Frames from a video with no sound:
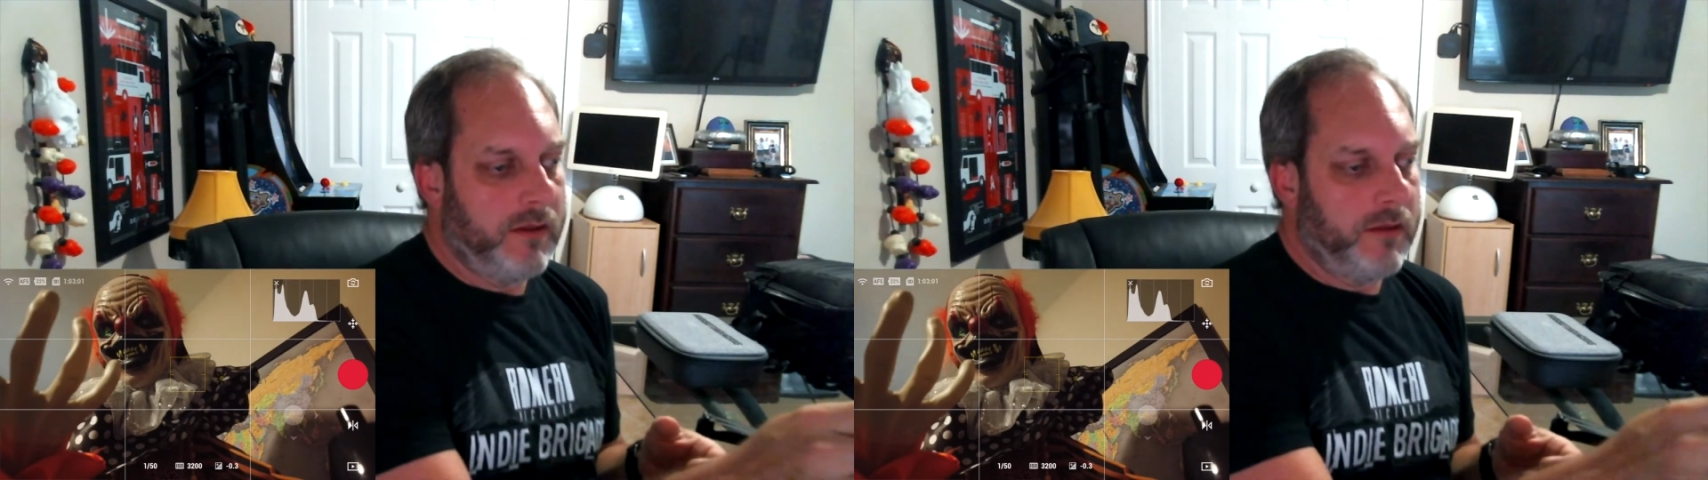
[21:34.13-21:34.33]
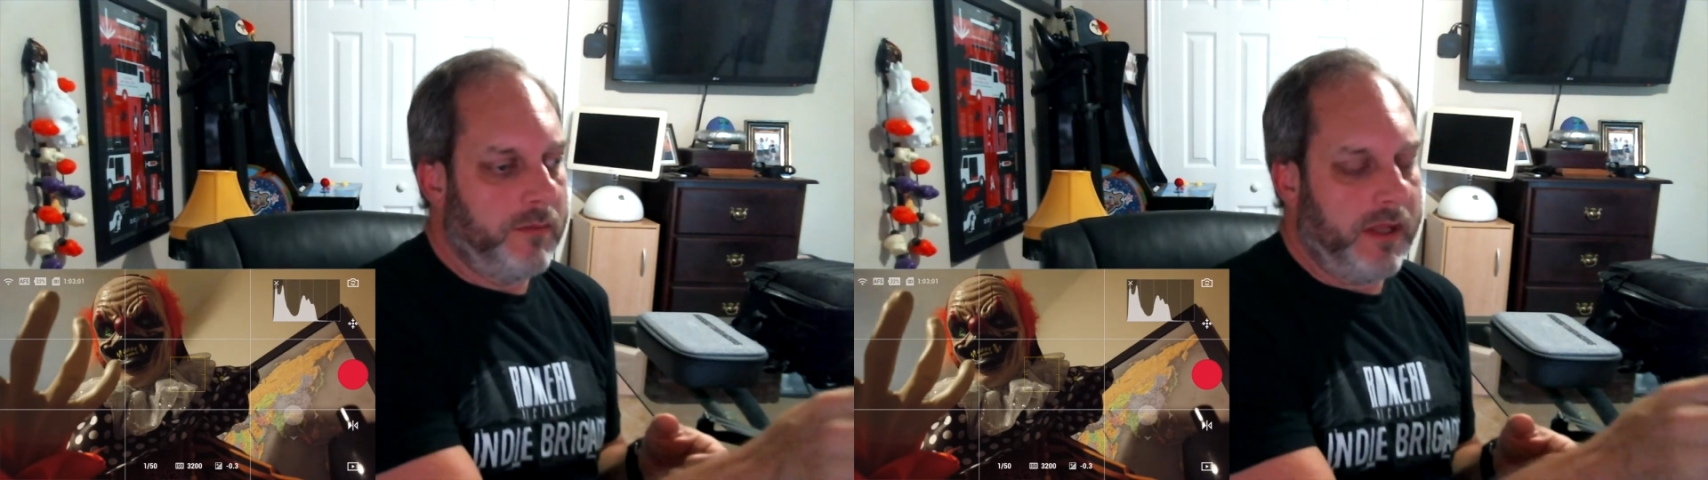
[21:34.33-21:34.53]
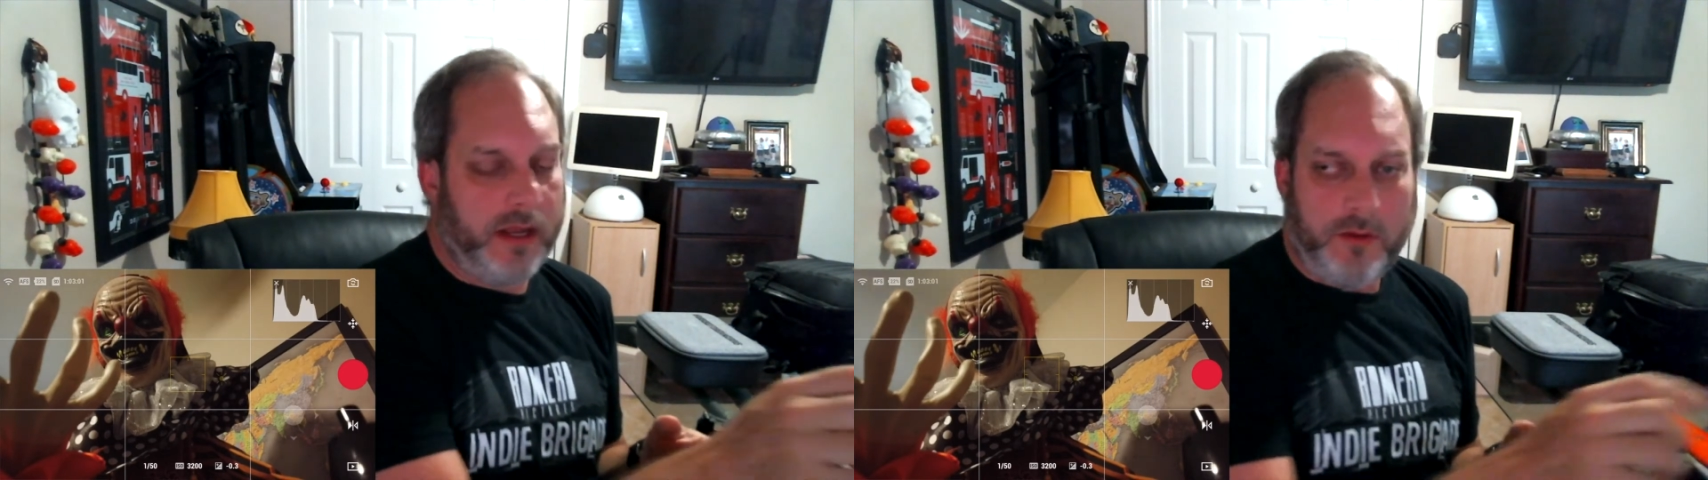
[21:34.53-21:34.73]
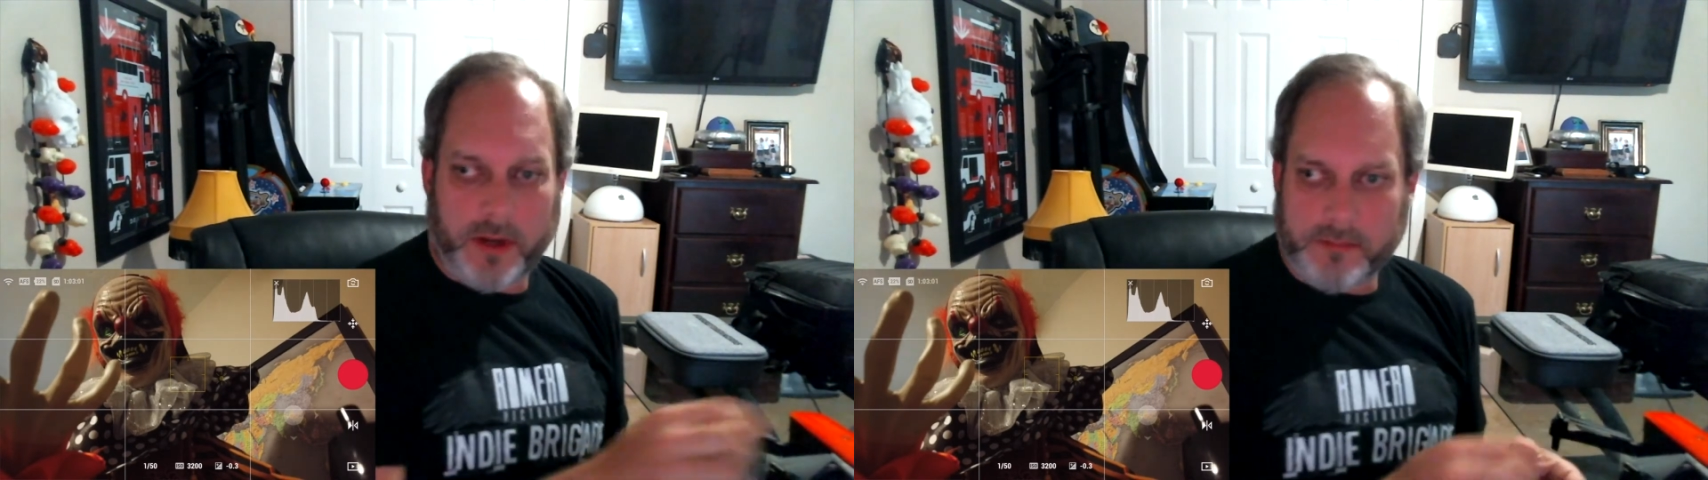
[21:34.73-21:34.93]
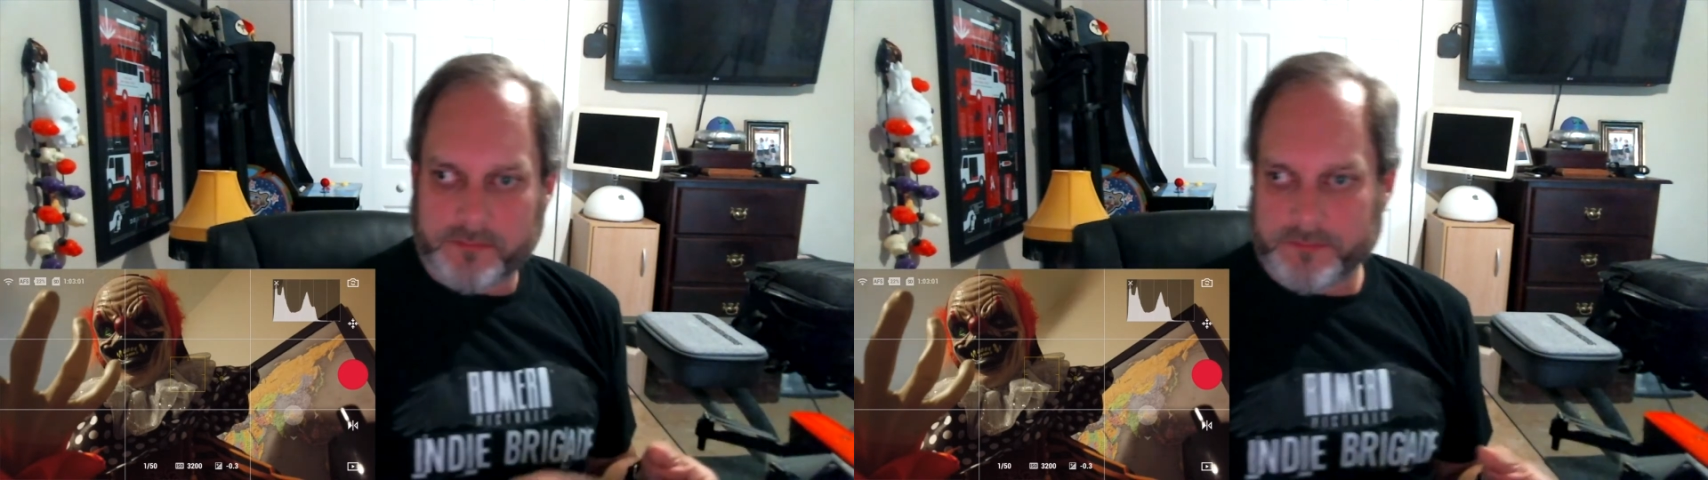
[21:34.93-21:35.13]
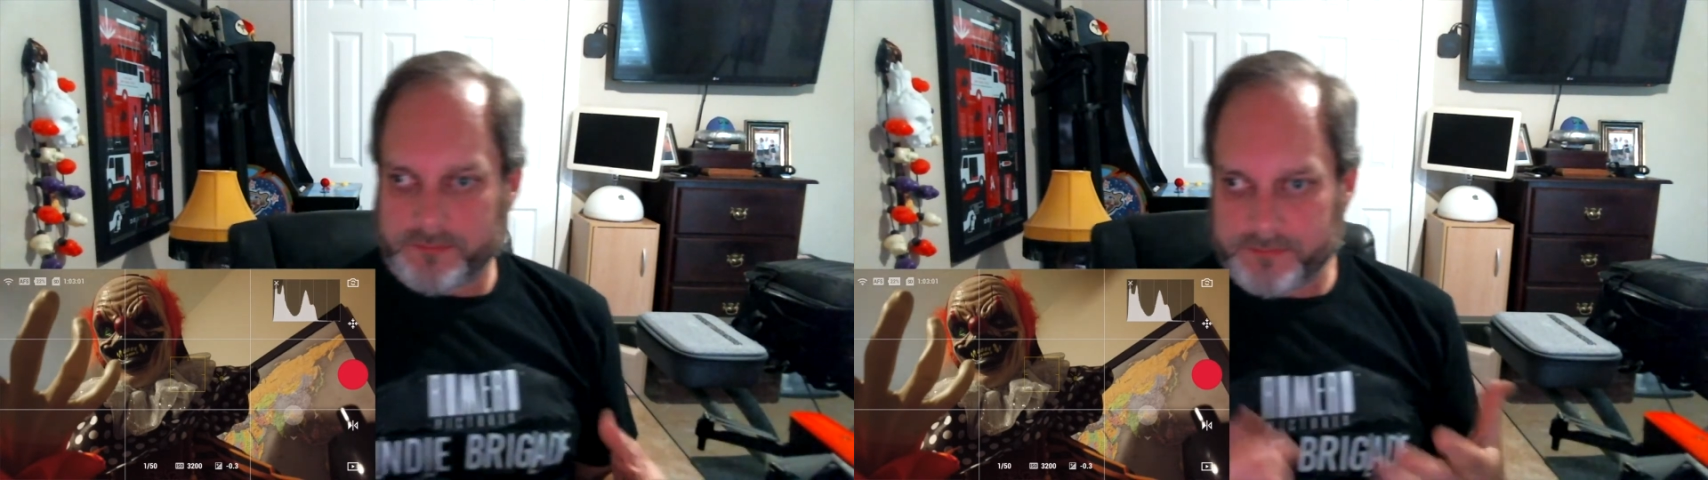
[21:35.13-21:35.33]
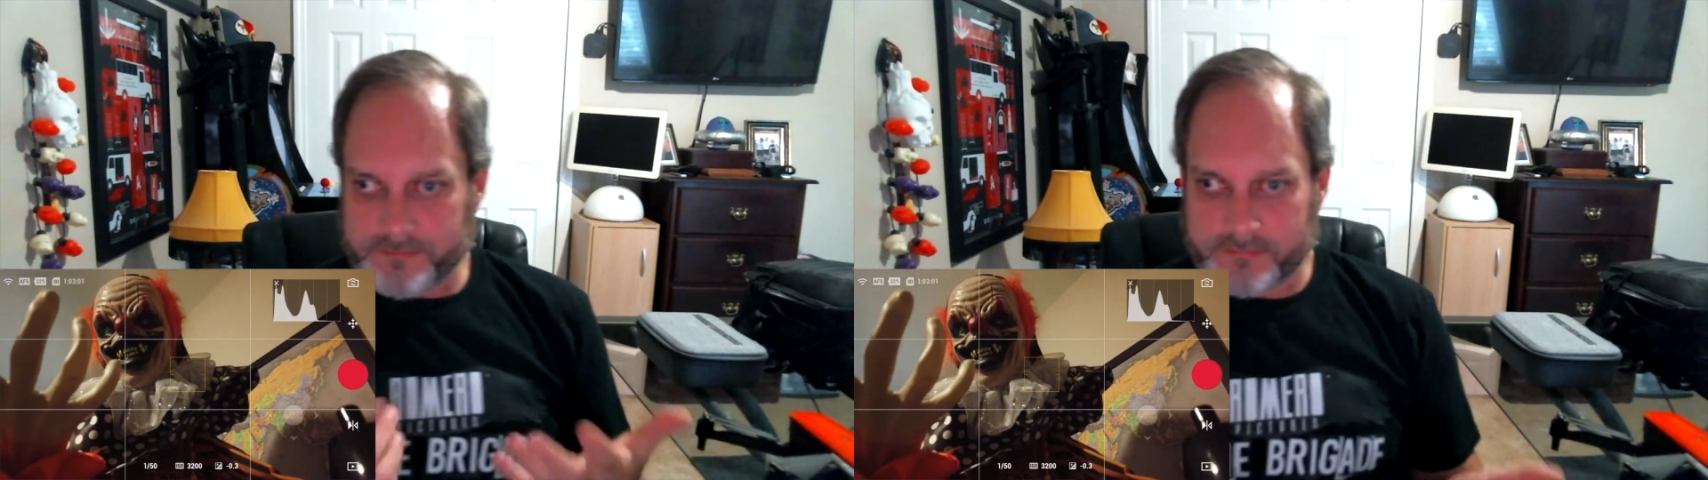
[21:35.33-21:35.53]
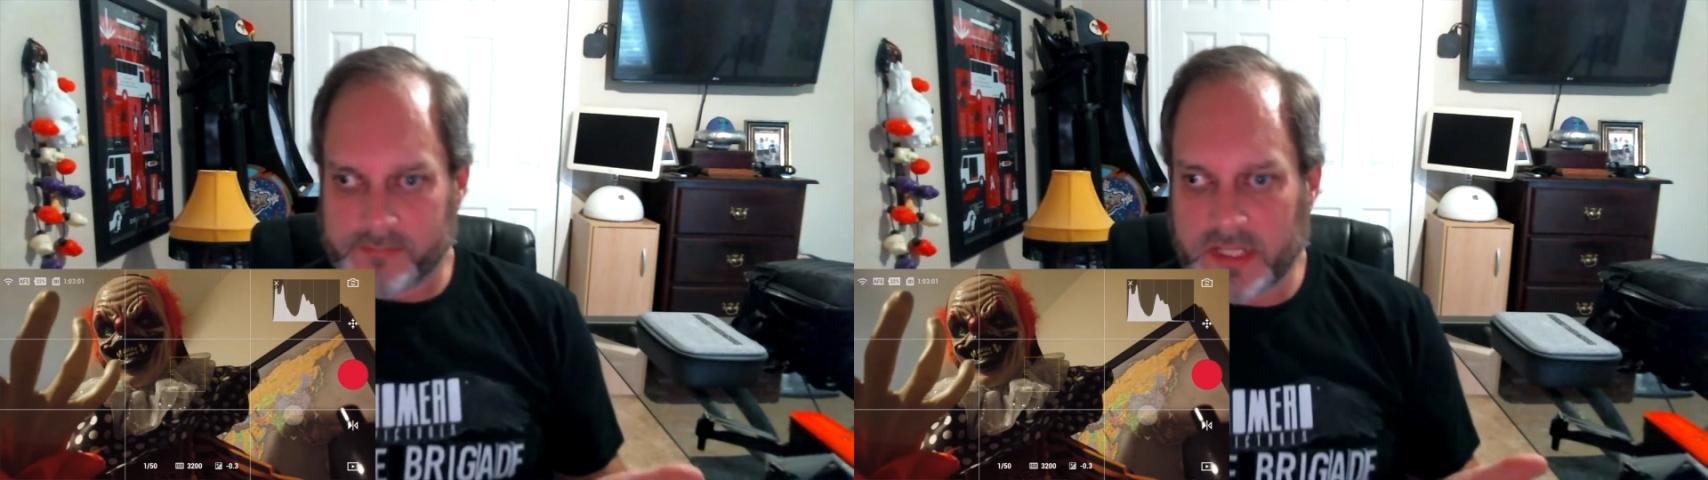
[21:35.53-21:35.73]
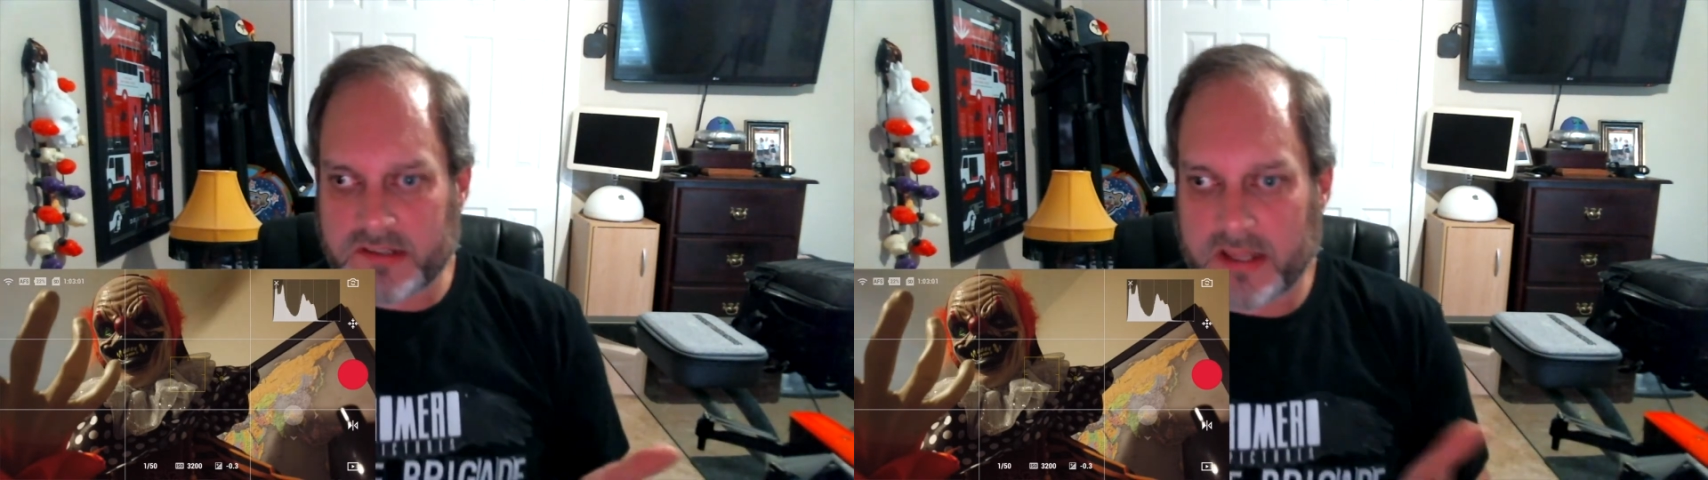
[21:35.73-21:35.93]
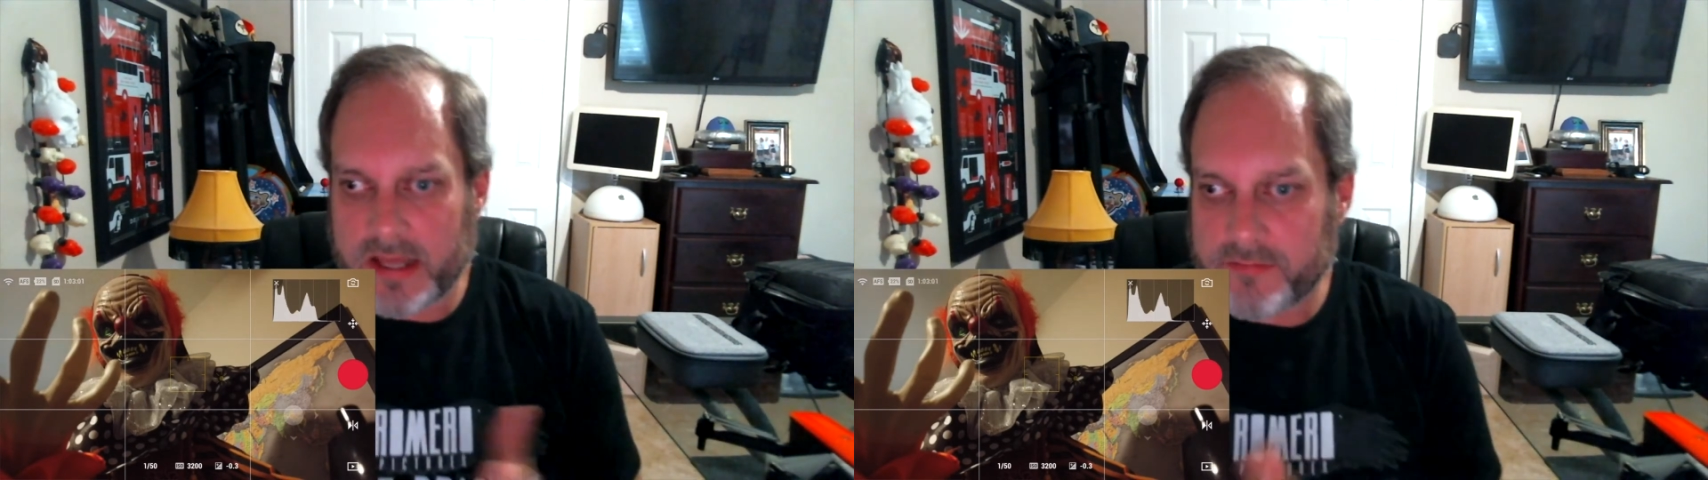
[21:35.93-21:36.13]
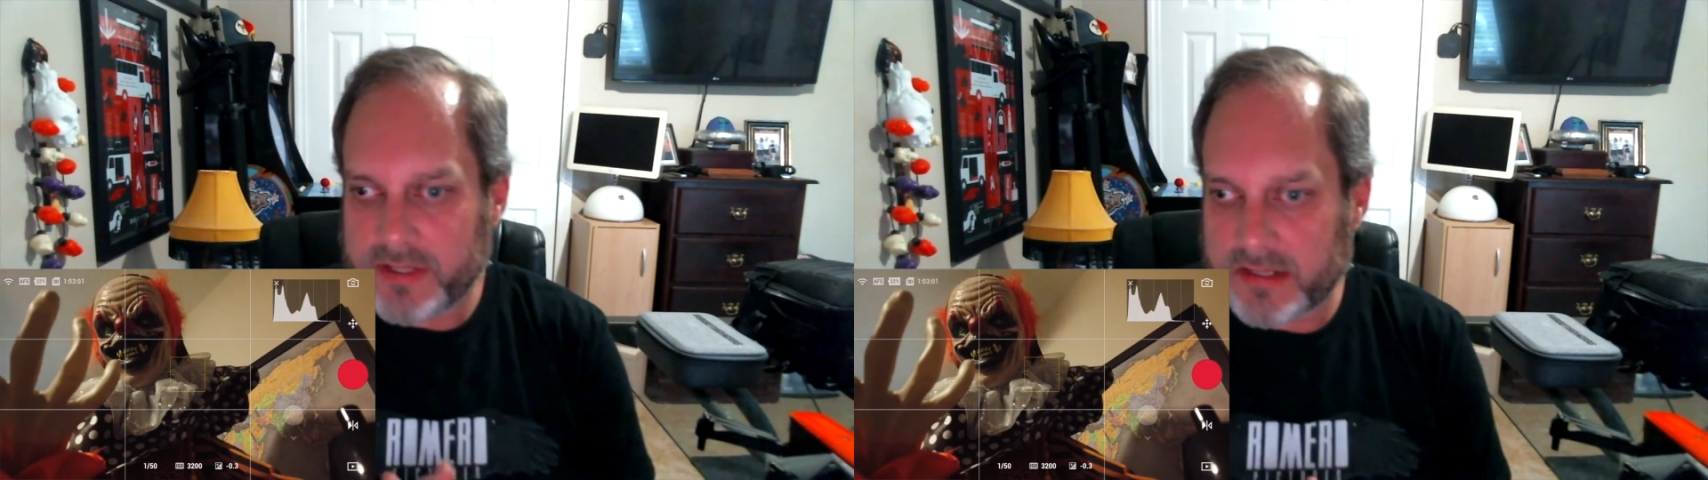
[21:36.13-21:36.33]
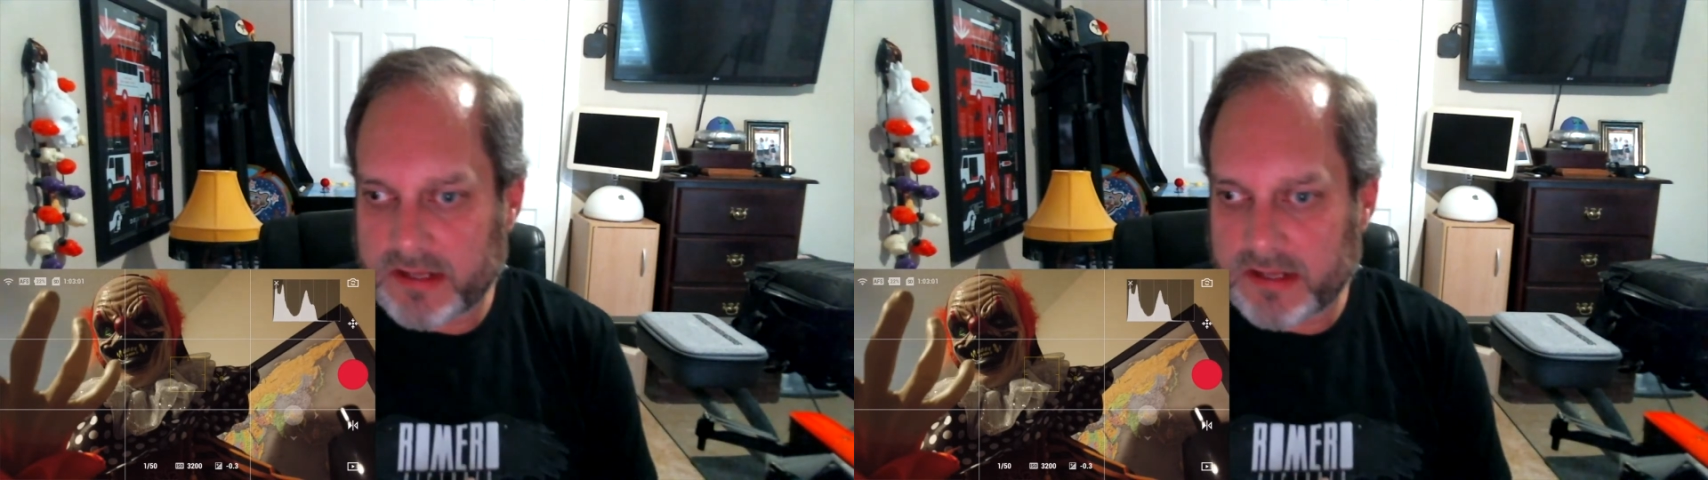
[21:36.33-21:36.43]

But anyway, that's kind of it.